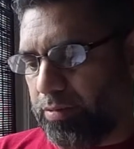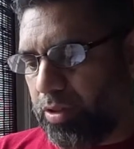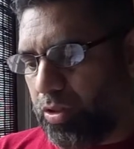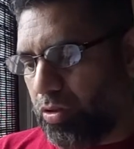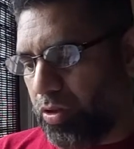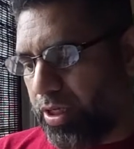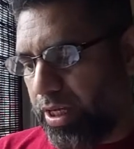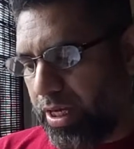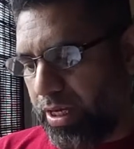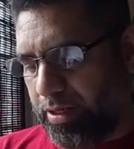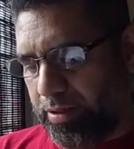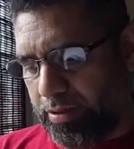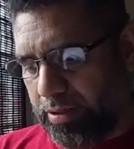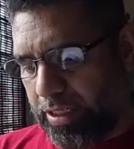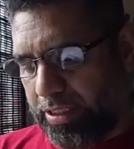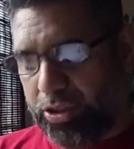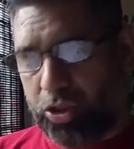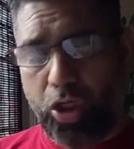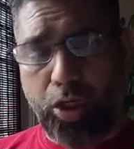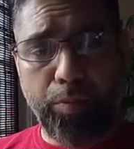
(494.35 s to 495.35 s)
Okay,
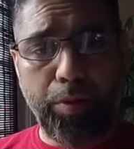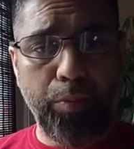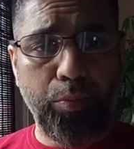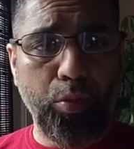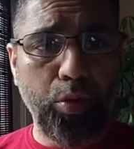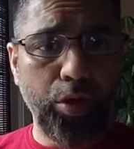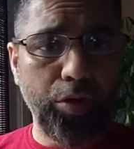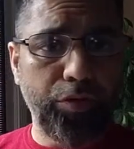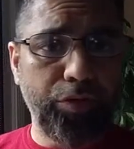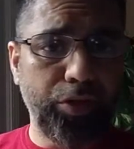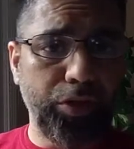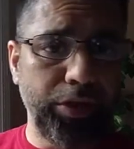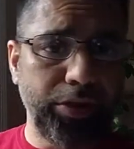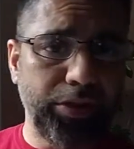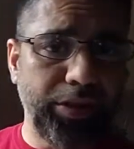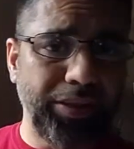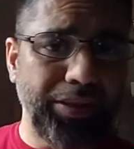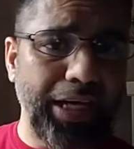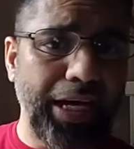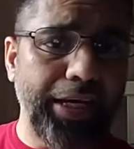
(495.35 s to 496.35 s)
let's talk about board of
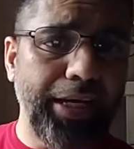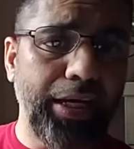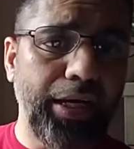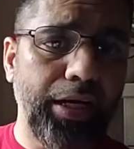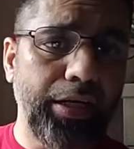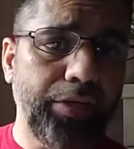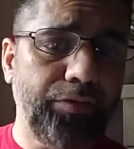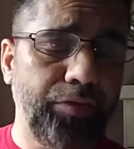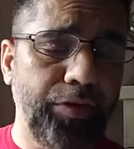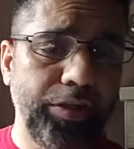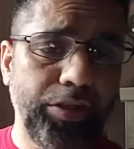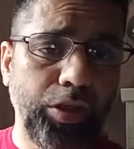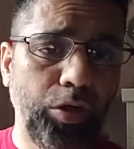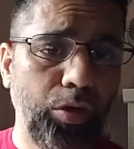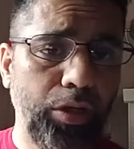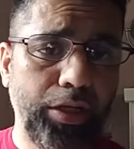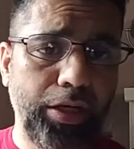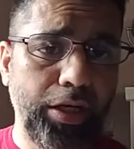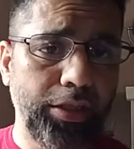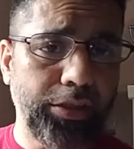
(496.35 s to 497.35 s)
trustees. I cannot finish the
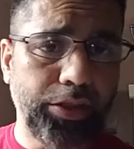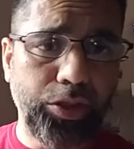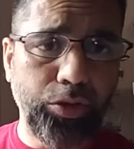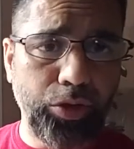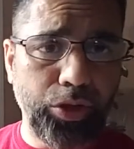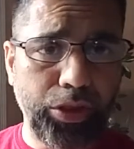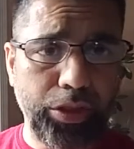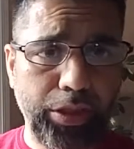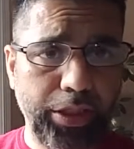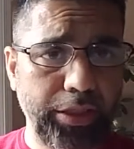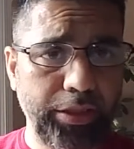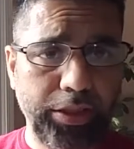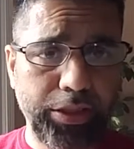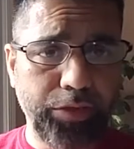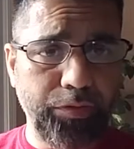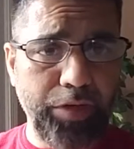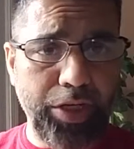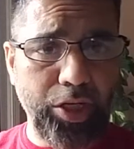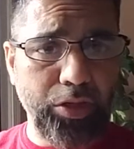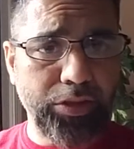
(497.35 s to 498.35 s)
whole constitution in this
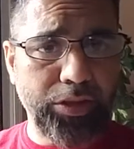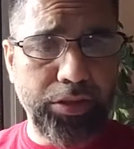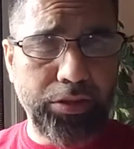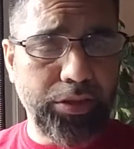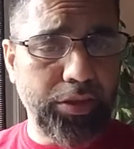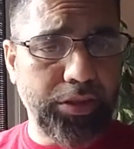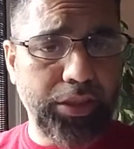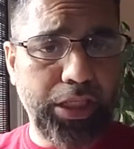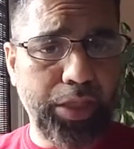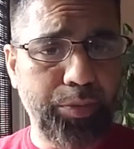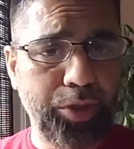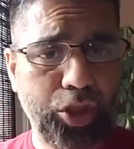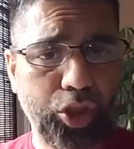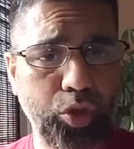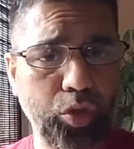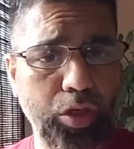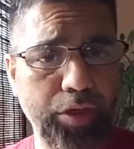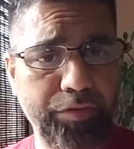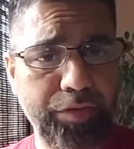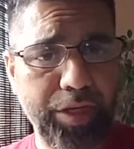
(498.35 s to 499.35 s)
video. So this is going to be a
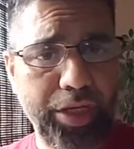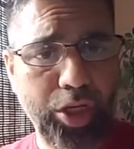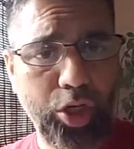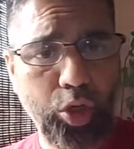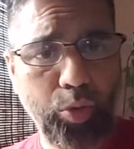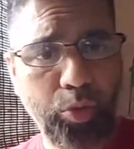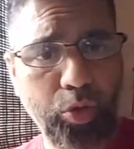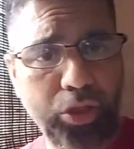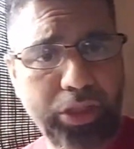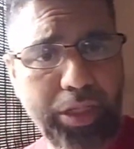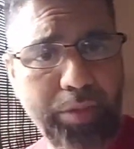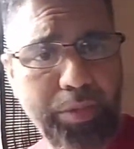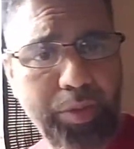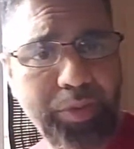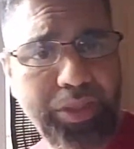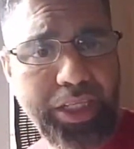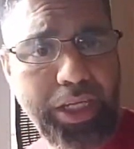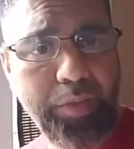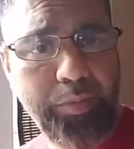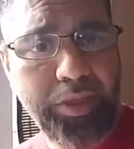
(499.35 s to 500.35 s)
short video, no more than
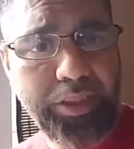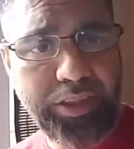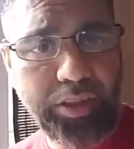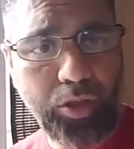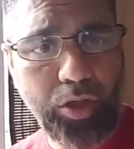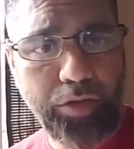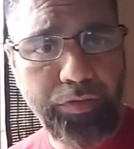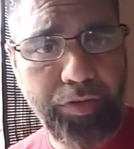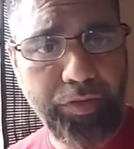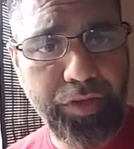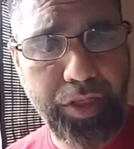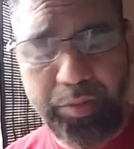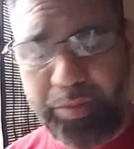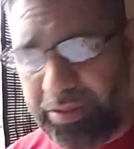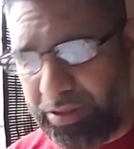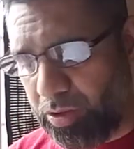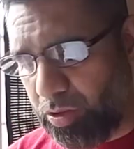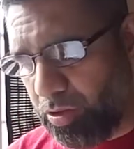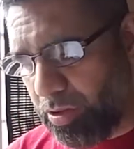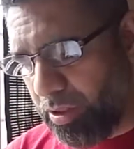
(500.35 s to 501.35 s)
maybe 10 minutes long, 15
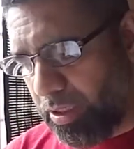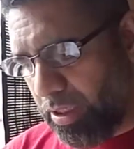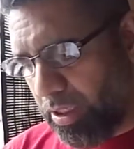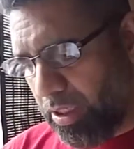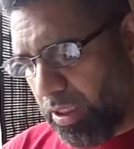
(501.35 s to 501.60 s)
minutes long.